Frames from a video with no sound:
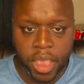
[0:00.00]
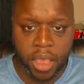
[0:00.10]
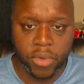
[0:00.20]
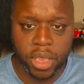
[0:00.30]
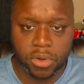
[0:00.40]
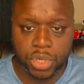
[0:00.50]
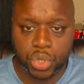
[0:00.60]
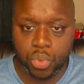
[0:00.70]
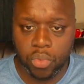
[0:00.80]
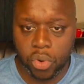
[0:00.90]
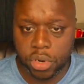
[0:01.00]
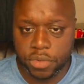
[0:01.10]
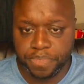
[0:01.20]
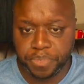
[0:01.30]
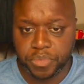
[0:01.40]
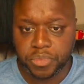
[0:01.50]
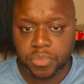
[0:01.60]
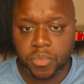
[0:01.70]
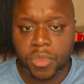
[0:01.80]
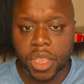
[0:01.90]
and we go to more
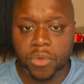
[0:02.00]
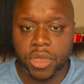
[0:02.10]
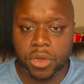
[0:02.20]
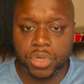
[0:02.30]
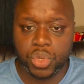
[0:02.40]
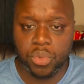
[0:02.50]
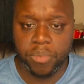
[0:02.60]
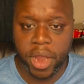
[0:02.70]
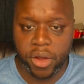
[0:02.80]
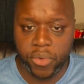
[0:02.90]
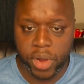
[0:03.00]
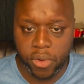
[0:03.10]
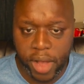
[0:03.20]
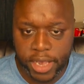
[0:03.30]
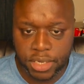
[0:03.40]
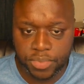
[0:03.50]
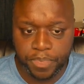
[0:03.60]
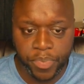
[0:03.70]
and we go to buyer request,